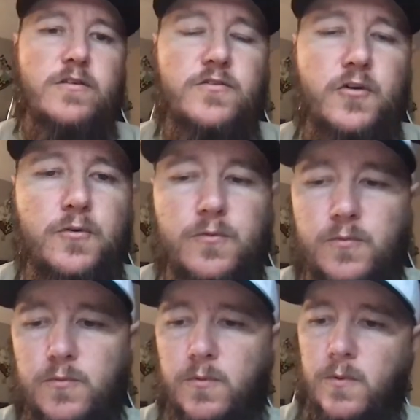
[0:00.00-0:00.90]
So,
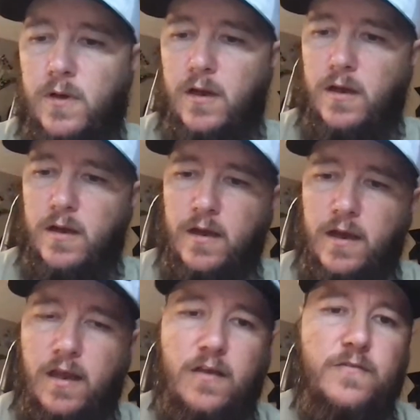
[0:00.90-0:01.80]

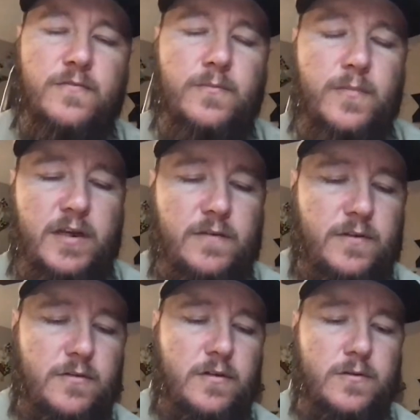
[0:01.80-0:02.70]
many of
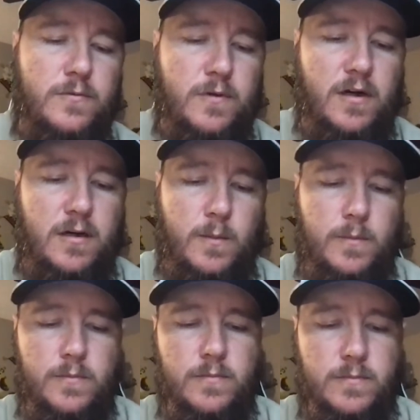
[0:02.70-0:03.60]
you know,